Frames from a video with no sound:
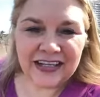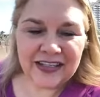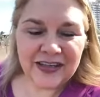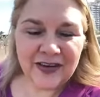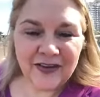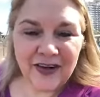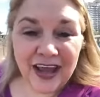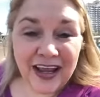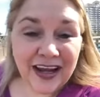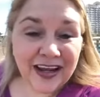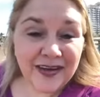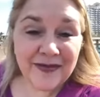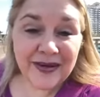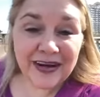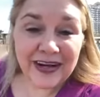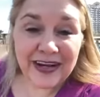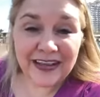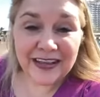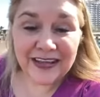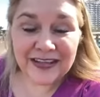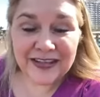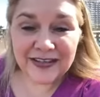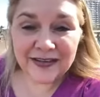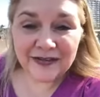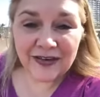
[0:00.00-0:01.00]
So anybody
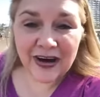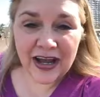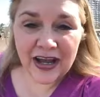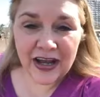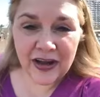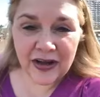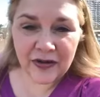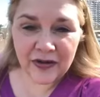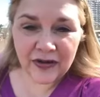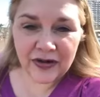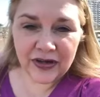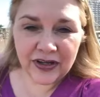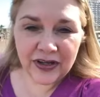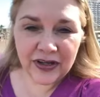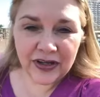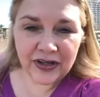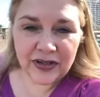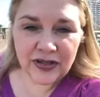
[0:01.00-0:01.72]
that's around